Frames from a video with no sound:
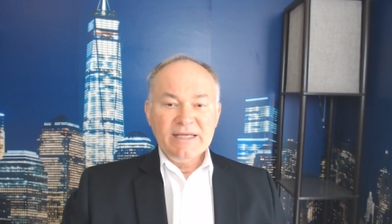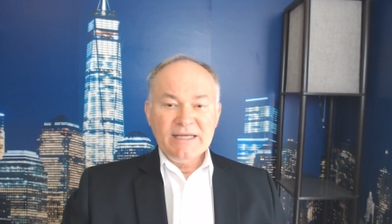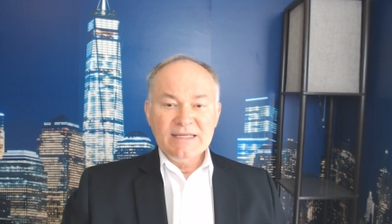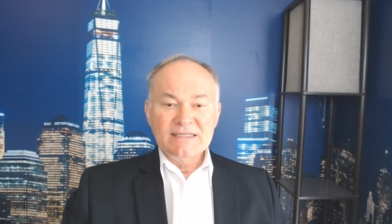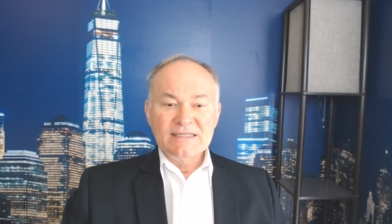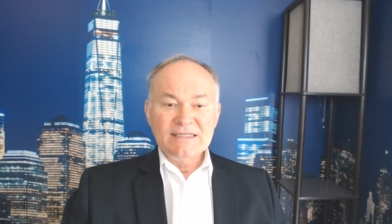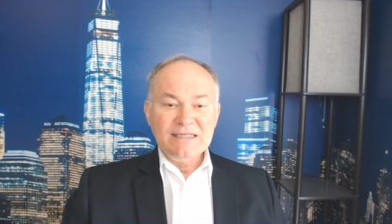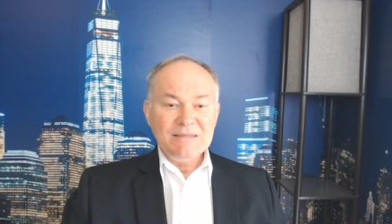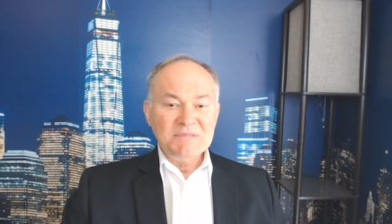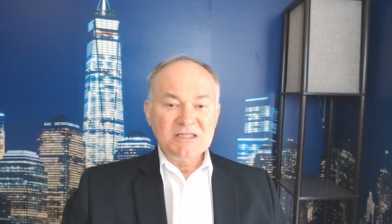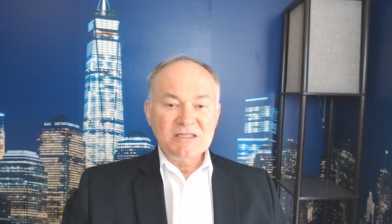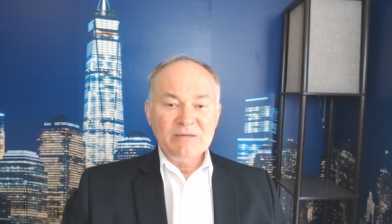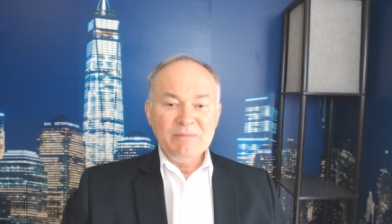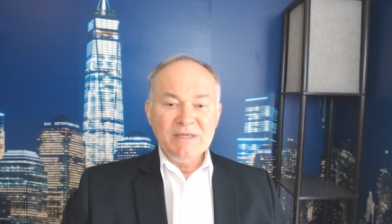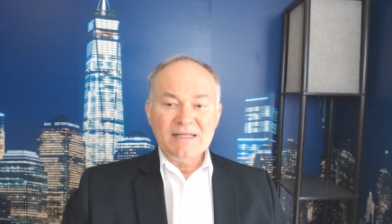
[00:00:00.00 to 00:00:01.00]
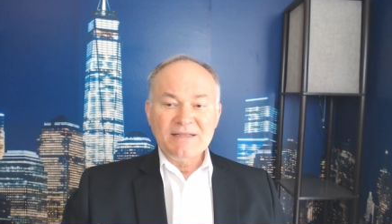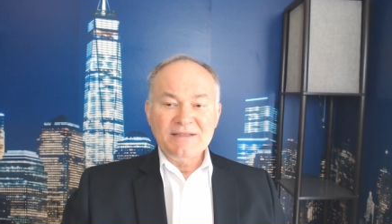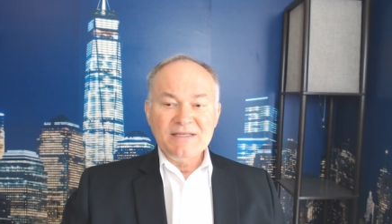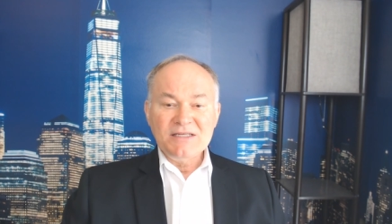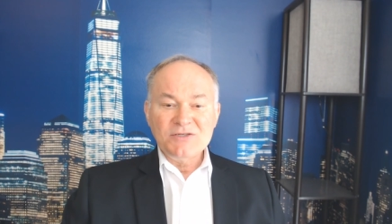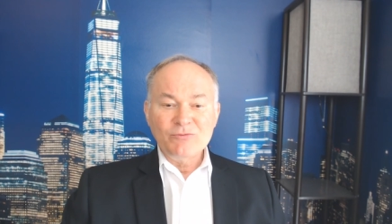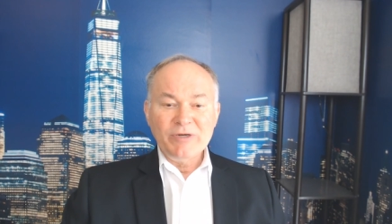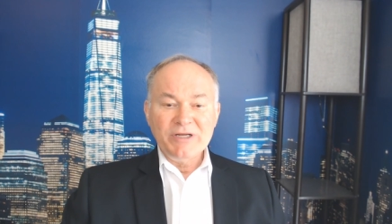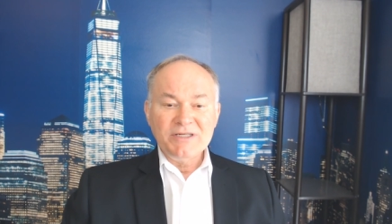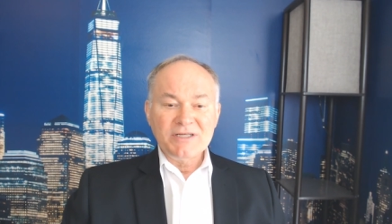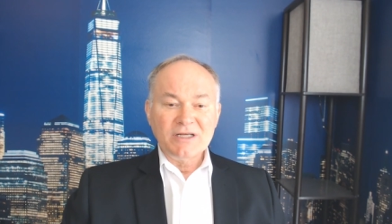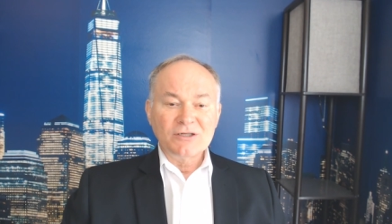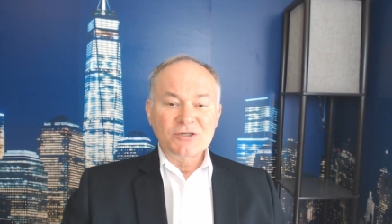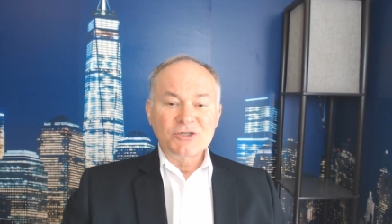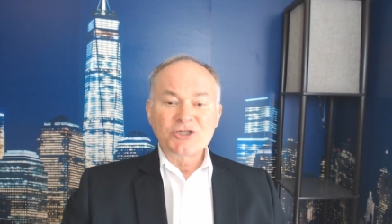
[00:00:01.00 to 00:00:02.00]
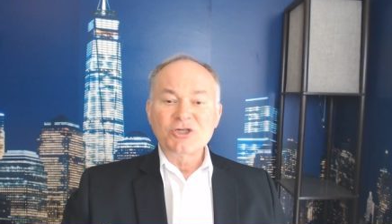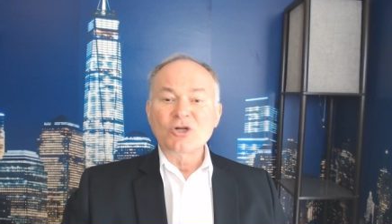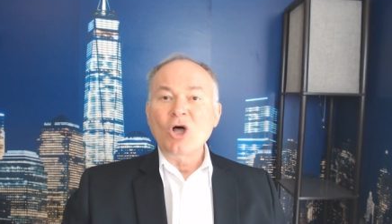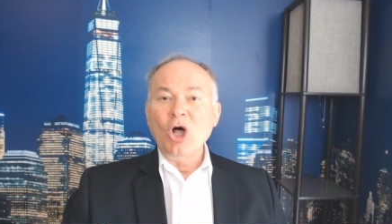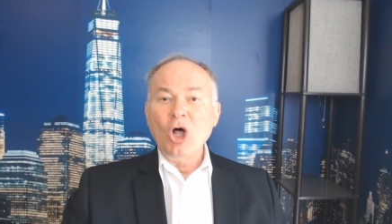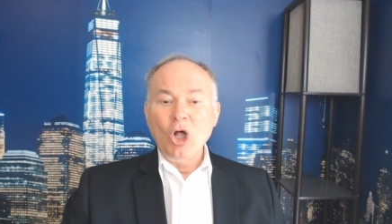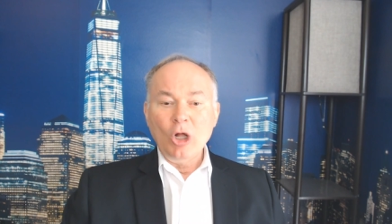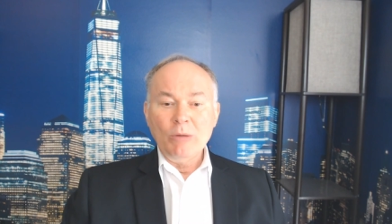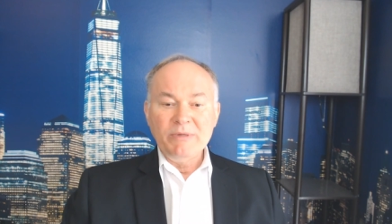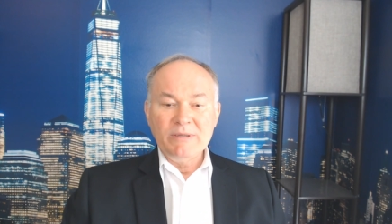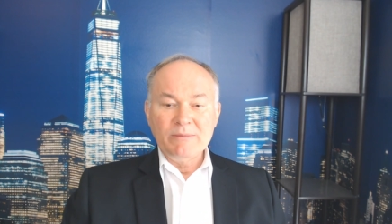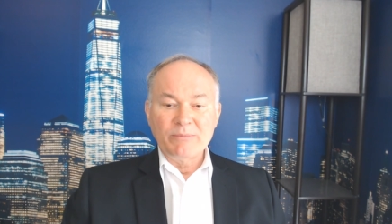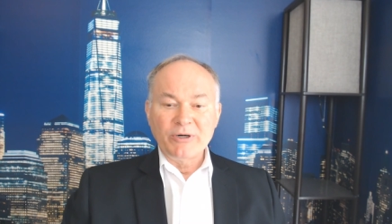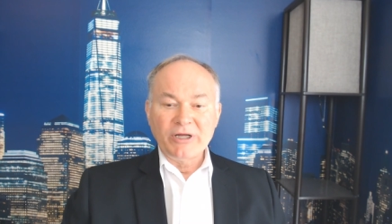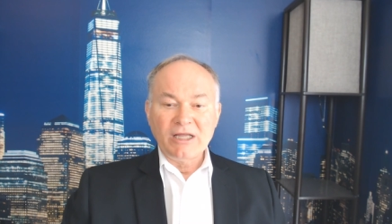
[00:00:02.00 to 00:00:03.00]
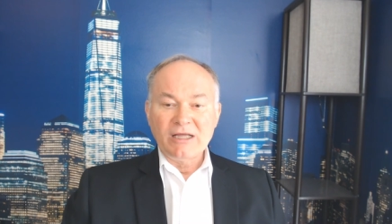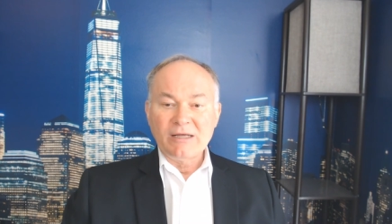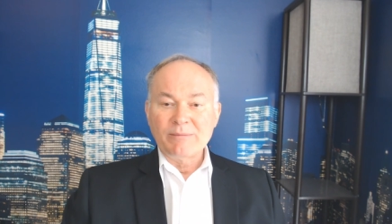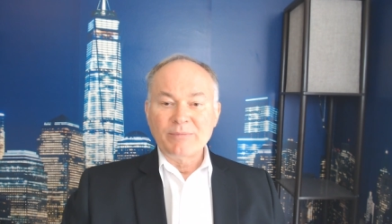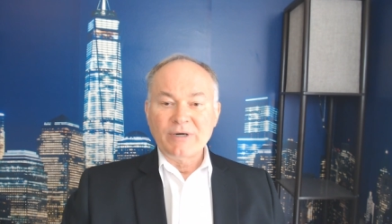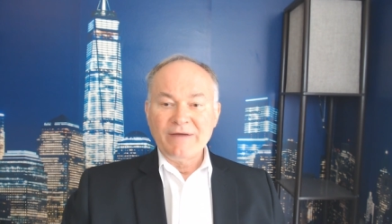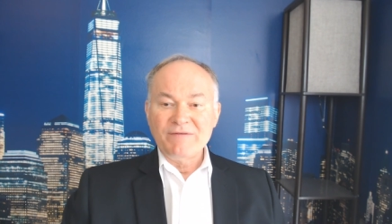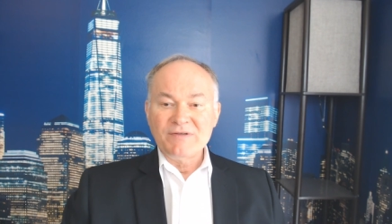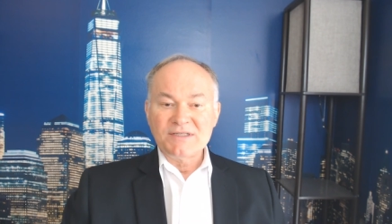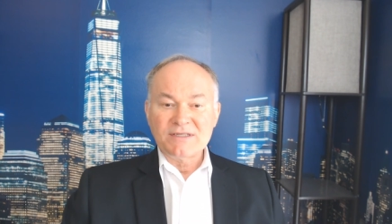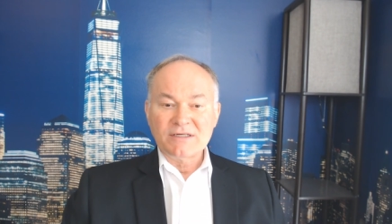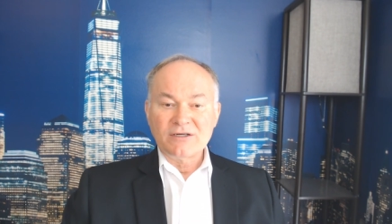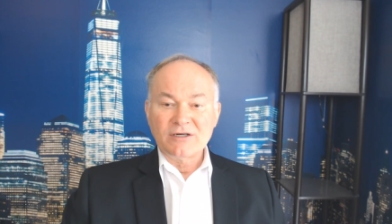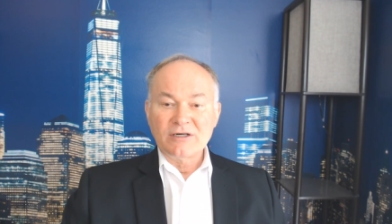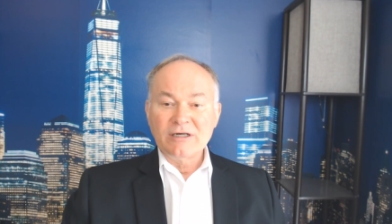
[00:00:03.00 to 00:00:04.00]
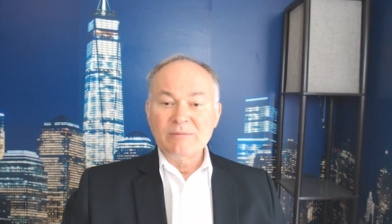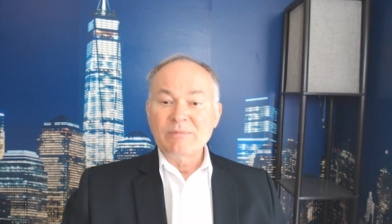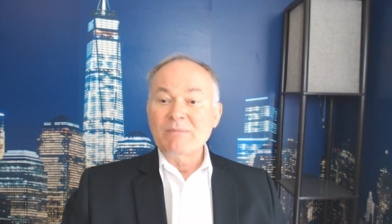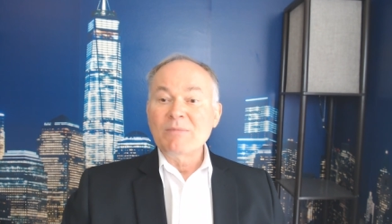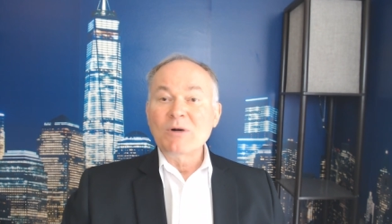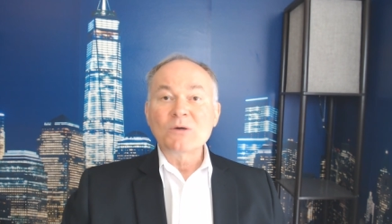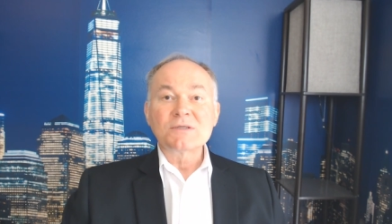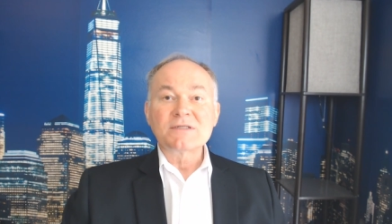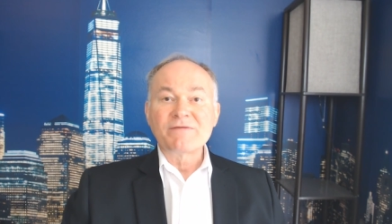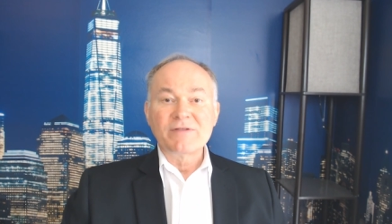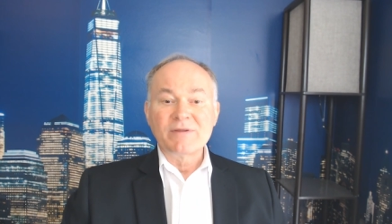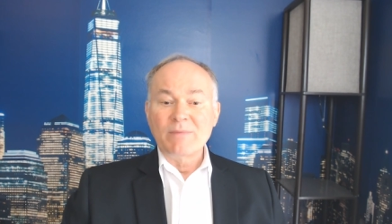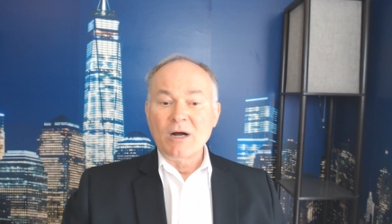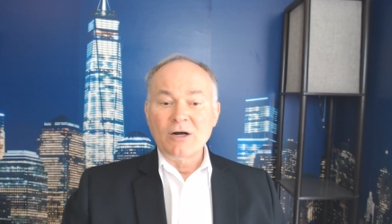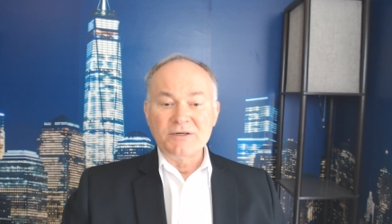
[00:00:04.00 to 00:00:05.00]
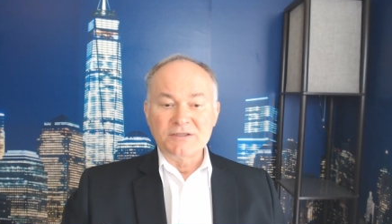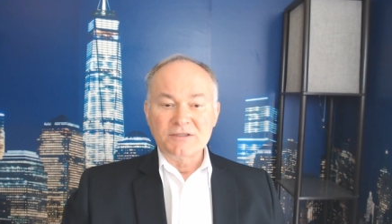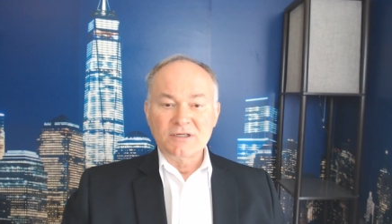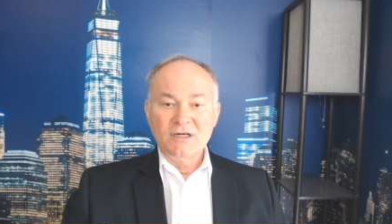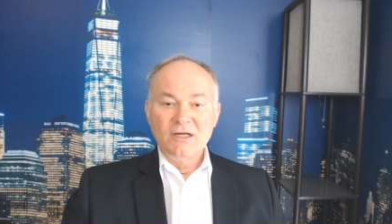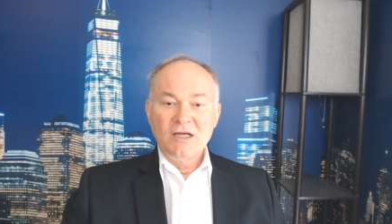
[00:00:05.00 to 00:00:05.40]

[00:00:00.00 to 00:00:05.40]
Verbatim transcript: It seems to me that these retailers should all be bringing in private security, but most of them aren't.